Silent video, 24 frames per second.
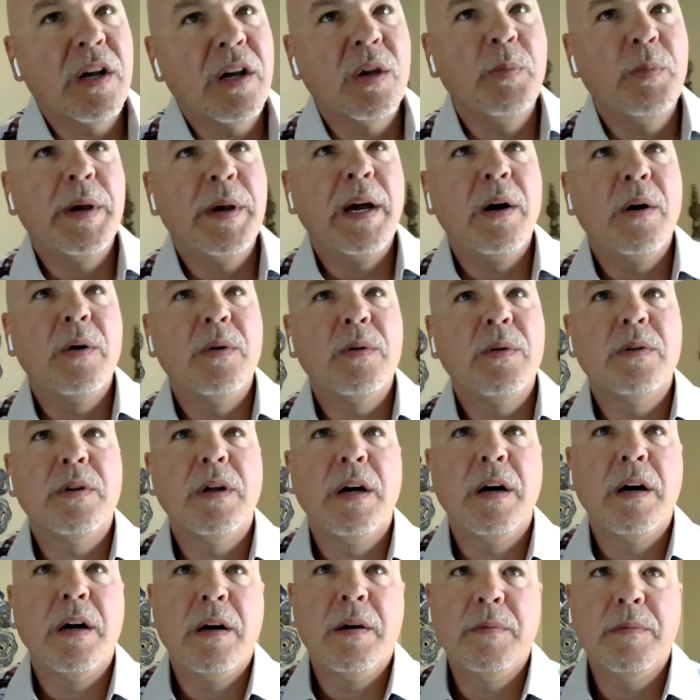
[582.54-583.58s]
talk about
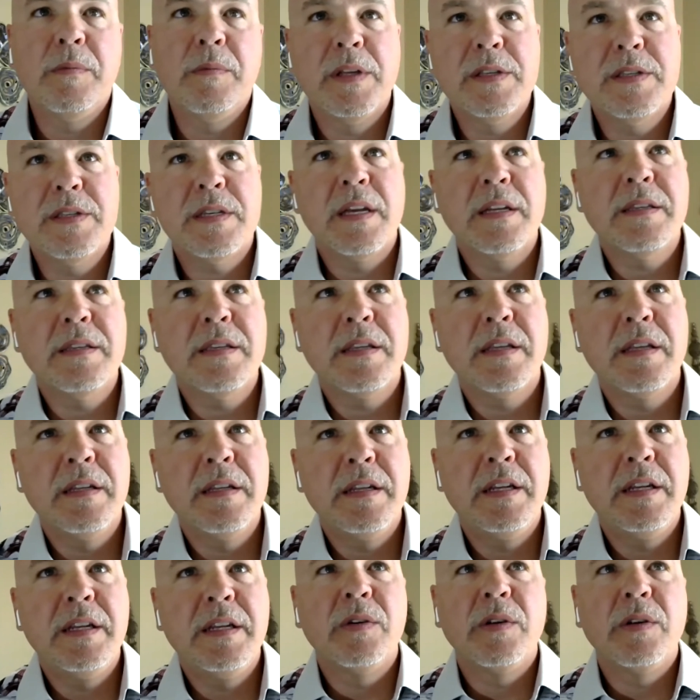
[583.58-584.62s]
um, let's get to the
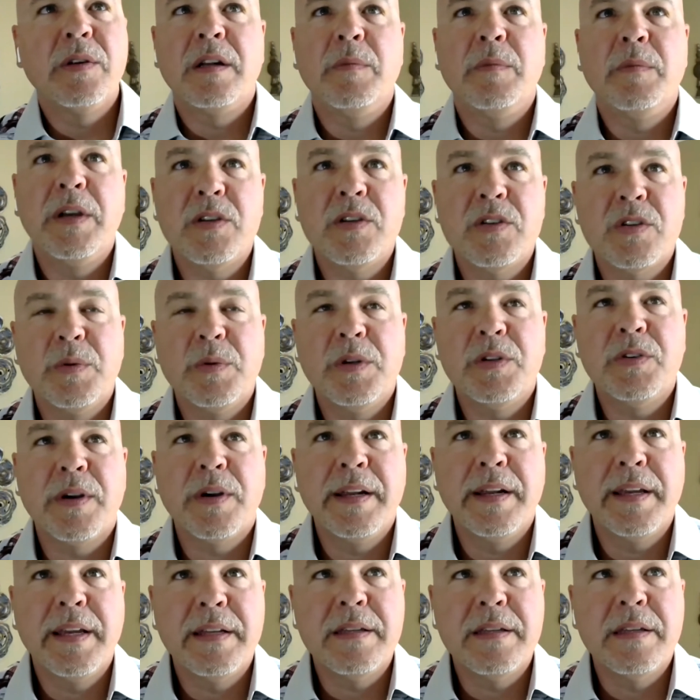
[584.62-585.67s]
nitty gritty to make sure we
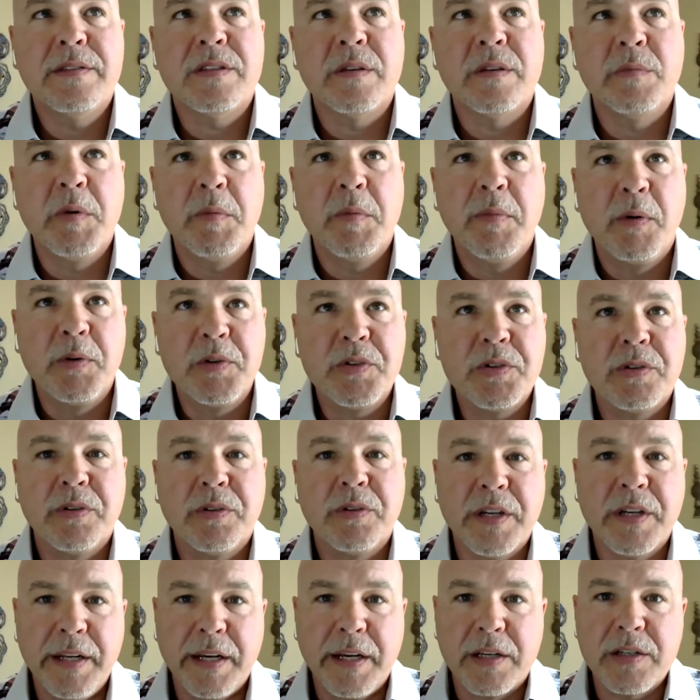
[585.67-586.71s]
try to get to some
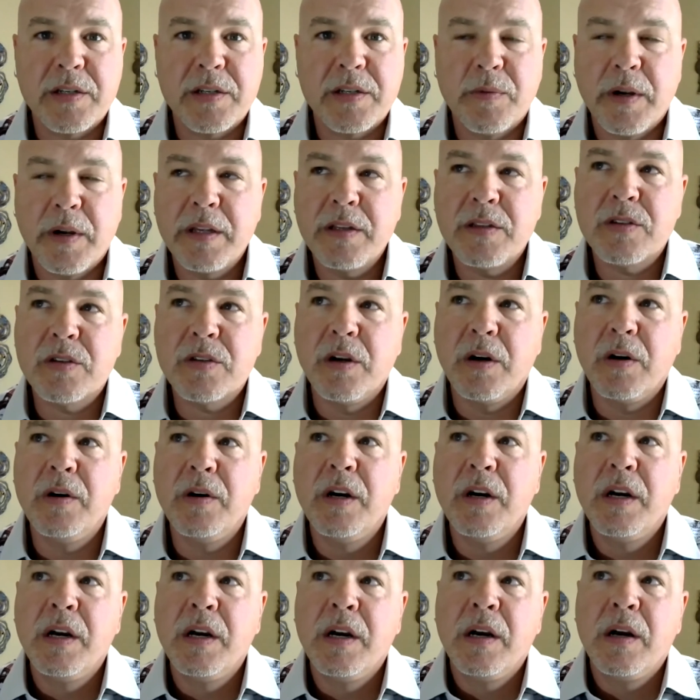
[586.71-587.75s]
emotional connection, right? So
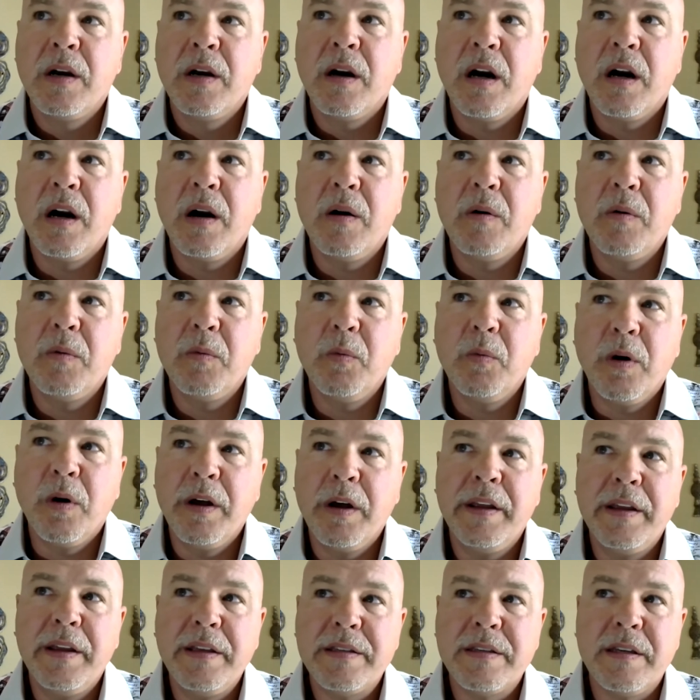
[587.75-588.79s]
sure. Uh,
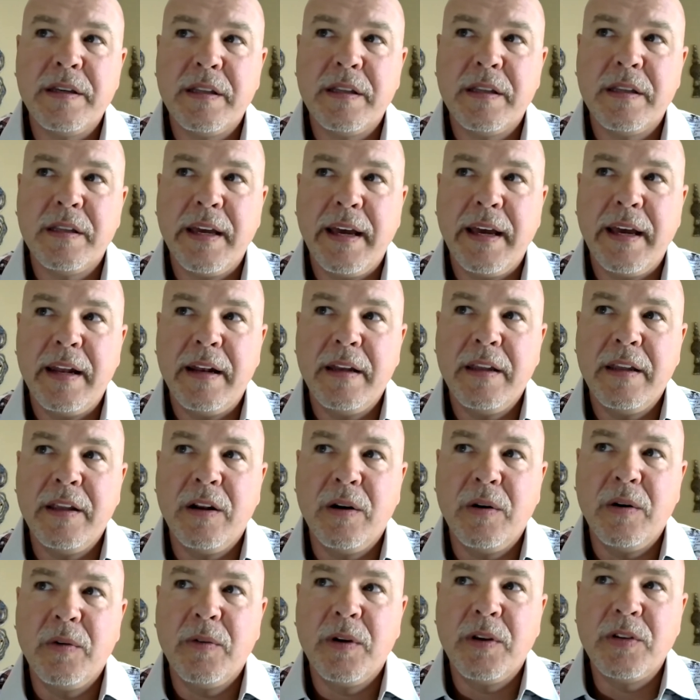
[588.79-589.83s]
what is it that, you
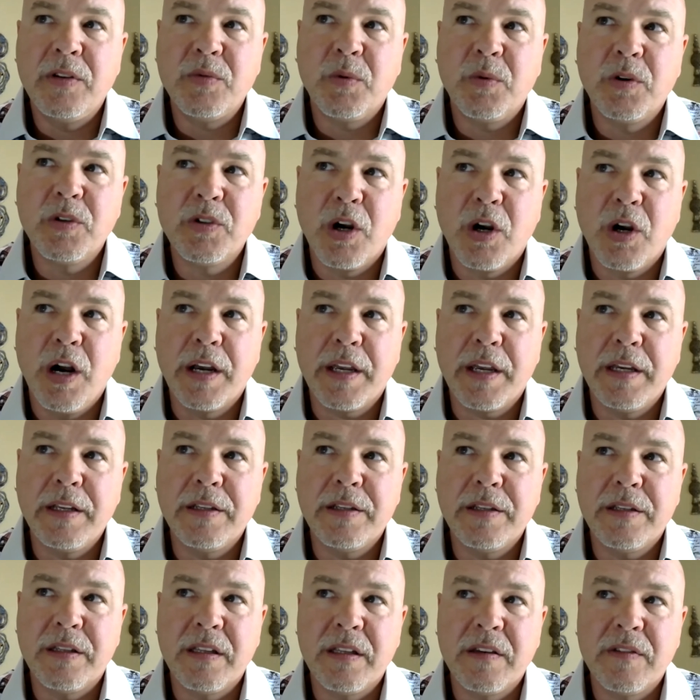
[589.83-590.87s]
know, as we're
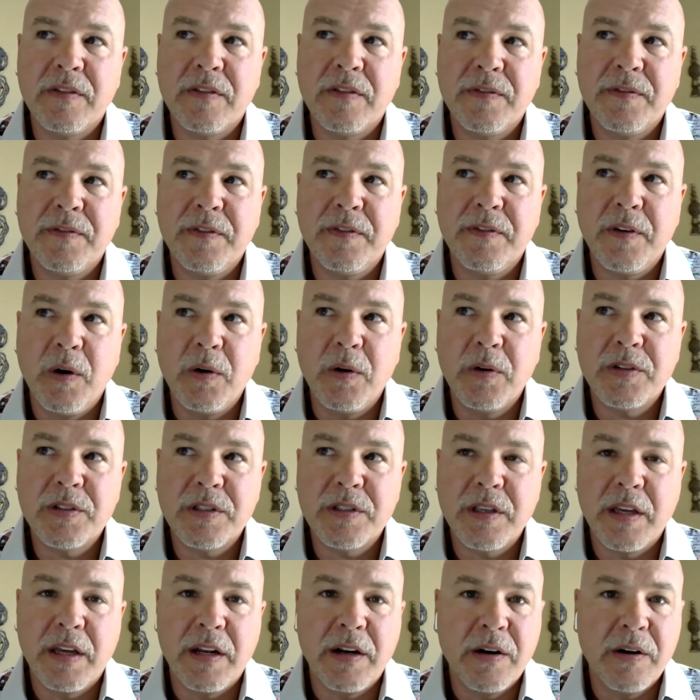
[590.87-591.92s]
talking to the folks
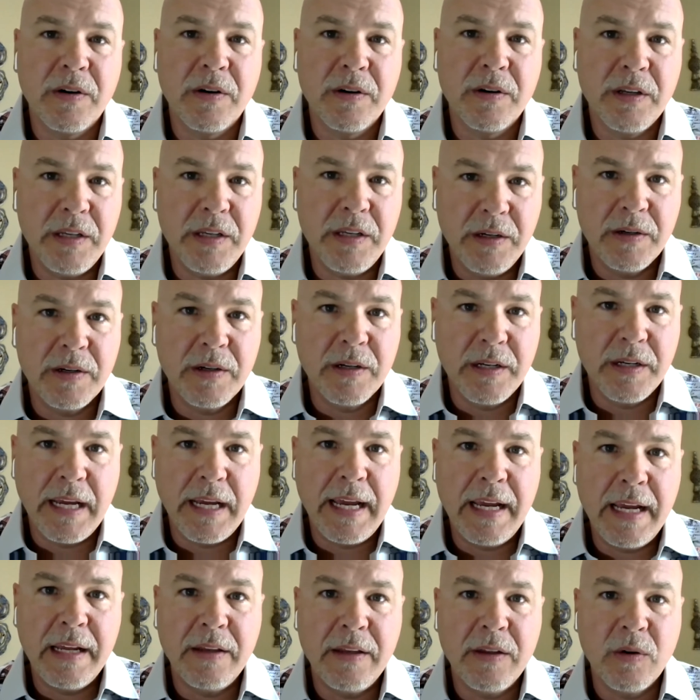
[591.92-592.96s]
that are here
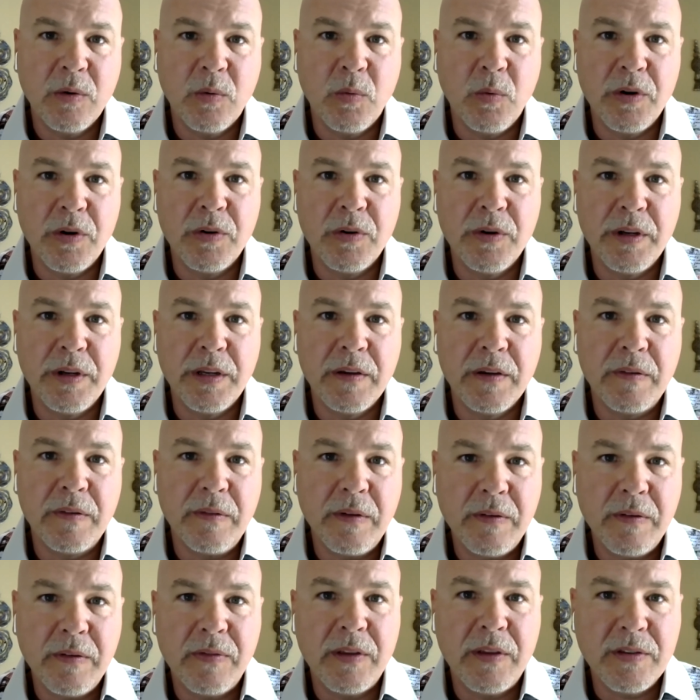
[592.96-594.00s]
today and they're wondering if,
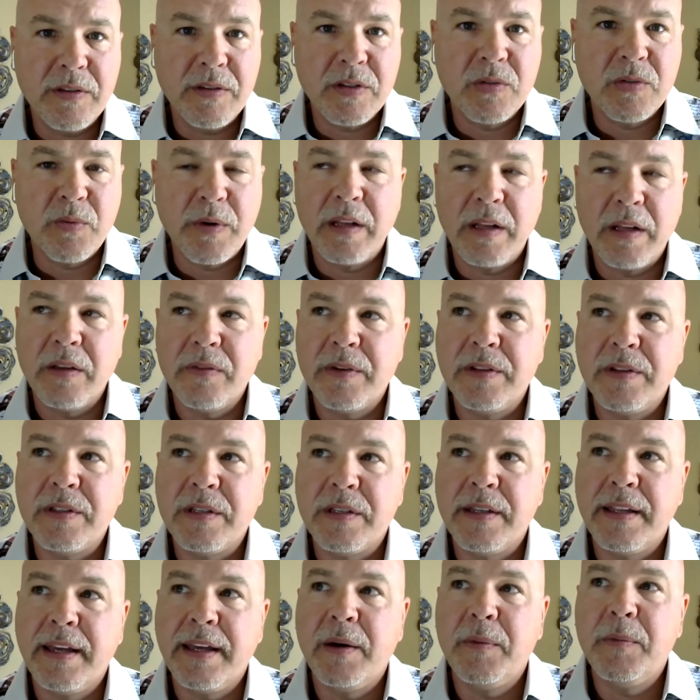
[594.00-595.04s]
if this is relevant
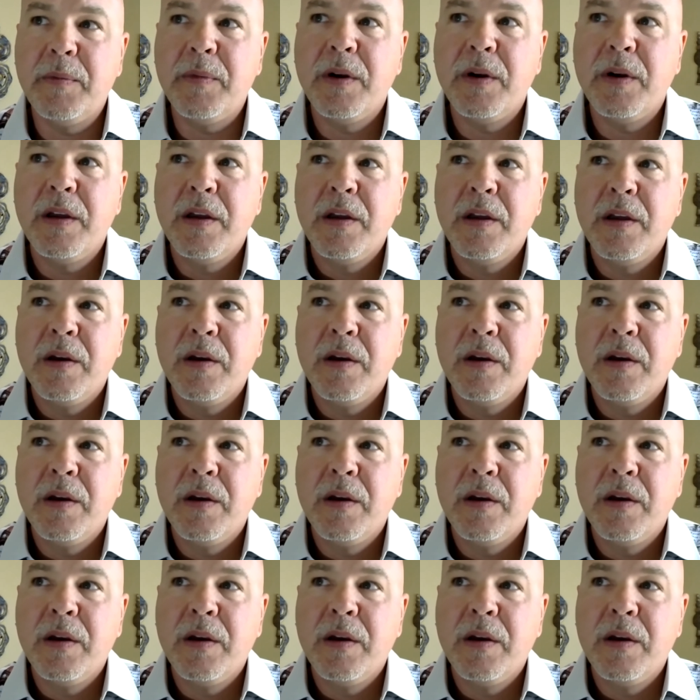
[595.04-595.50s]
to them,